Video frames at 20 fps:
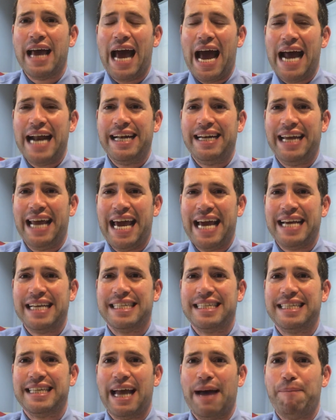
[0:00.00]
and take
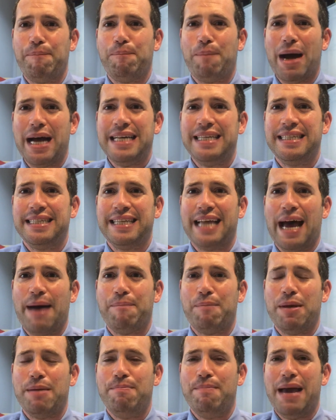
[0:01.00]
step by
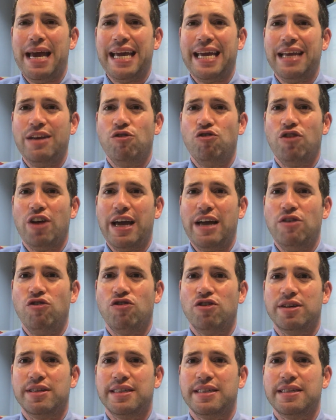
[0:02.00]
step in making
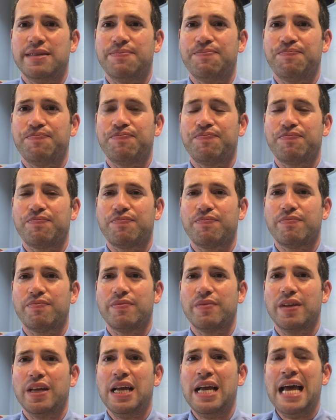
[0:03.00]
changes.
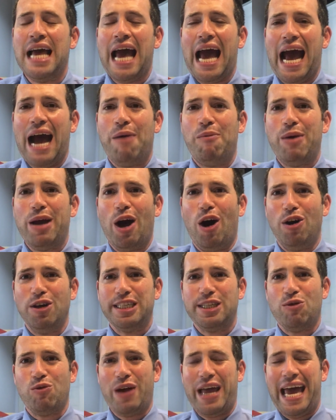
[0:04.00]
And we
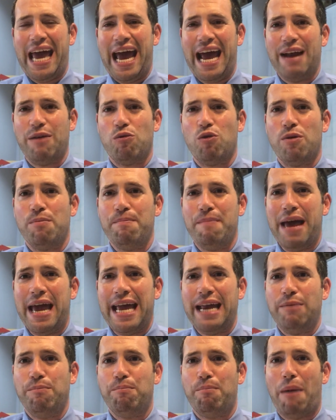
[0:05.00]
also can't
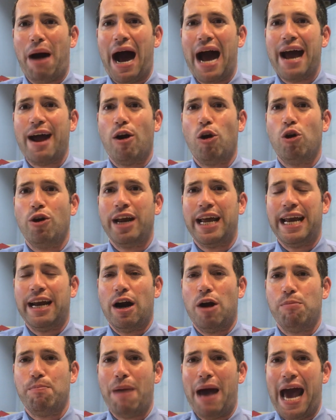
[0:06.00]
remain mired in
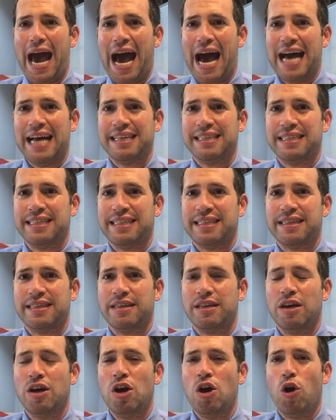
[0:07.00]
our
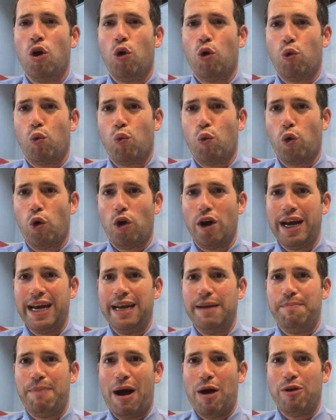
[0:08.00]
past or worried
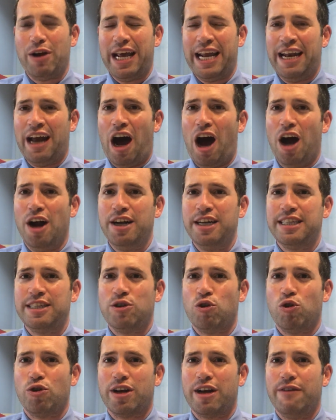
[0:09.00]
about an
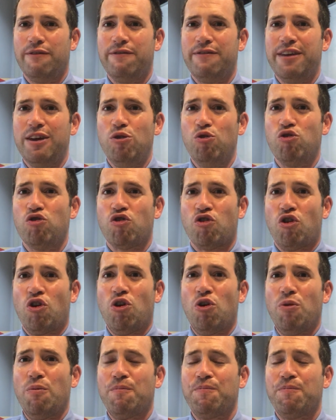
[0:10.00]
uncertain future.